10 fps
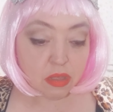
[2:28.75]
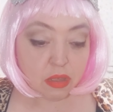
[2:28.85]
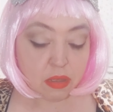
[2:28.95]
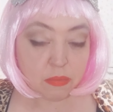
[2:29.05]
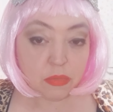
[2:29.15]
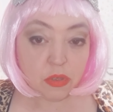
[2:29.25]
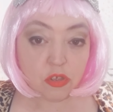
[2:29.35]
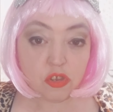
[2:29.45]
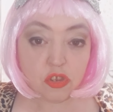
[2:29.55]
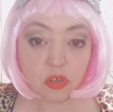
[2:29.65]
I'm
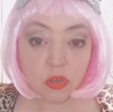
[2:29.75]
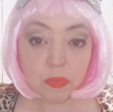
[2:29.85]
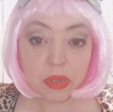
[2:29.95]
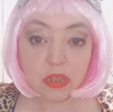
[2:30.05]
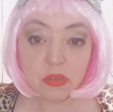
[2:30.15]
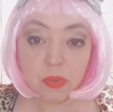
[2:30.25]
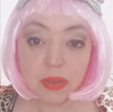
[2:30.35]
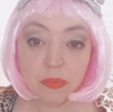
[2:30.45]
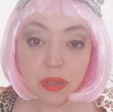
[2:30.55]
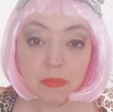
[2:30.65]
not sure because
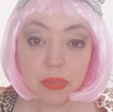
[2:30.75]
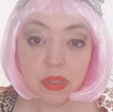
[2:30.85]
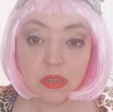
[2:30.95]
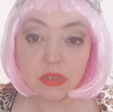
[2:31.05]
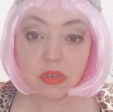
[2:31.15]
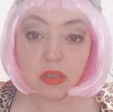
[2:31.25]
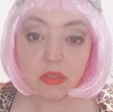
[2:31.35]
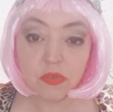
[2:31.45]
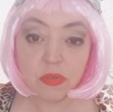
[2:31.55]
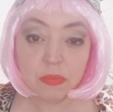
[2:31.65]
when one person
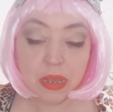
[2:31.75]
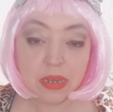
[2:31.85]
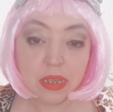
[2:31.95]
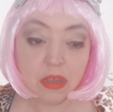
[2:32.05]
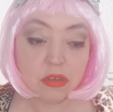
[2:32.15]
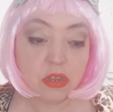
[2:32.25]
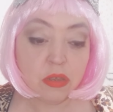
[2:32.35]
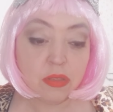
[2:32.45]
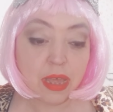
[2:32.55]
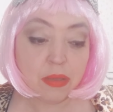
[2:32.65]
asked for money I
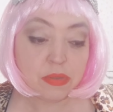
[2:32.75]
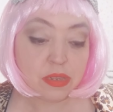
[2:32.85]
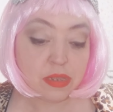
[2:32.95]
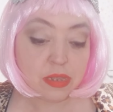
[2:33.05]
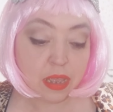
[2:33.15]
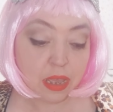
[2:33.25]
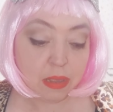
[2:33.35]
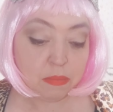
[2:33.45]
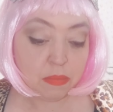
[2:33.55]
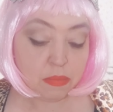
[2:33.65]
knew that was a
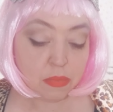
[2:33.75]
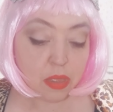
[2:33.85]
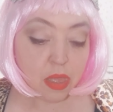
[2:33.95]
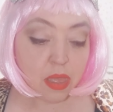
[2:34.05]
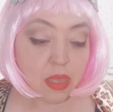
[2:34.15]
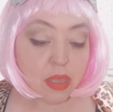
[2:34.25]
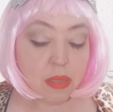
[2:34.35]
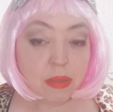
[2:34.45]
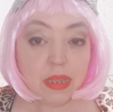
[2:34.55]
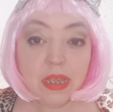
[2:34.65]
scam.
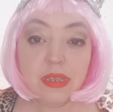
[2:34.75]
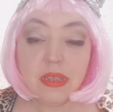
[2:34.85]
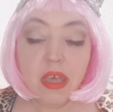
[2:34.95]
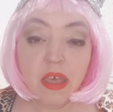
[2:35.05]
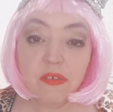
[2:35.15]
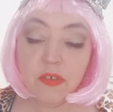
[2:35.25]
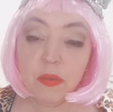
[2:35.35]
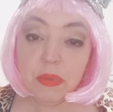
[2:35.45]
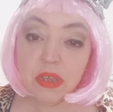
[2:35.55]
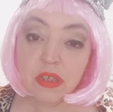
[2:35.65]
But it is hurtful
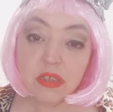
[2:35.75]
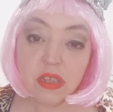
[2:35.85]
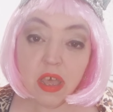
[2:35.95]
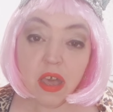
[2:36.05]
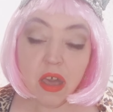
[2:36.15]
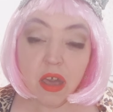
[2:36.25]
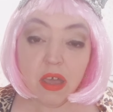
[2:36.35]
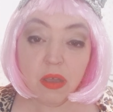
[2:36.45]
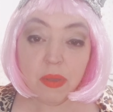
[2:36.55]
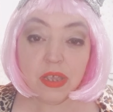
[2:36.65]
because
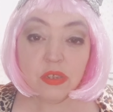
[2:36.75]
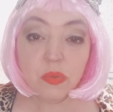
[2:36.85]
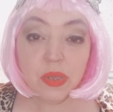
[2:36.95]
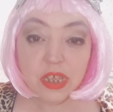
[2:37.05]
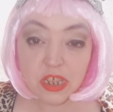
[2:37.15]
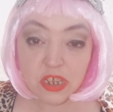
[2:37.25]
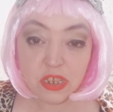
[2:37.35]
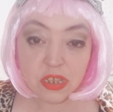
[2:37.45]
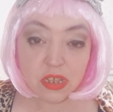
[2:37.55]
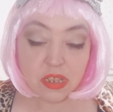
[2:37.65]
I always wished
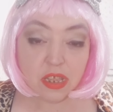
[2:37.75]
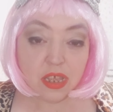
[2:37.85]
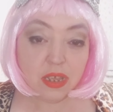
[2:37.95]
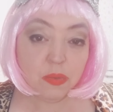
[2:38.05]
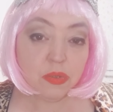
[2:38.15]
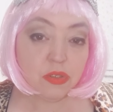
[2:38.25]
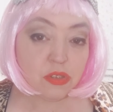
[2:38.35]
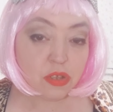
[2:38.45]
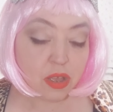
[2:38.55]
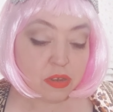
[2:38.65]
that he
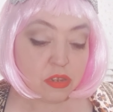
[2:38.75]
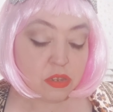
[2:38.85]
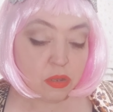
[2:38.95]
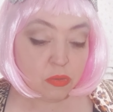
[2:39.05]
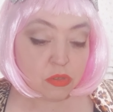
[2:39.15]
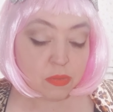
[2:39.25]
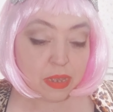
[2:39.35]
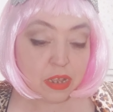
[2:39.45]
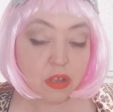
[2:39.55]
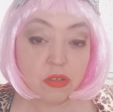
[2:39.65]
was going to talk to
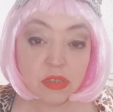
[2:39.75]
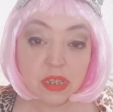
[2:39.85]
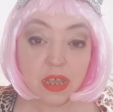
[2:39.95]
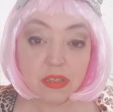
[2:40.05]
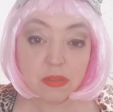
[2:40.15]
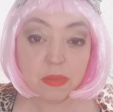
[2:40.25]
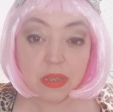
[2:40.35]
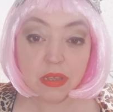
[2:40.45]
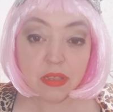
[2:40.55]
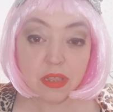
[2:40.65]
me, contact
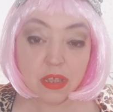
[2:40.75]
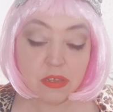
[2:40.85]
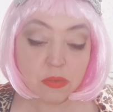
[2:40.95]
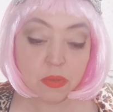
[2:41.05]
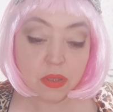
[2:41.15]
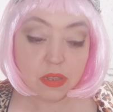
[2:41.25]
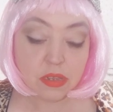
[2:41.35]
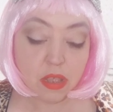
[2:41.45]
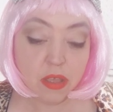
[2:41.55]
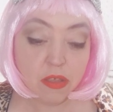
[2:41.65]
me. That's why
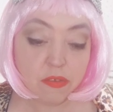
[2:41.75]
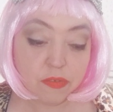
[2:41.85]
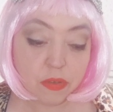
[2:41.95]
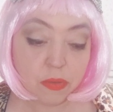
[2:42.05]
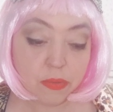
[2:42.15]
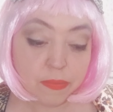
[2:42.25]
it's hurtful.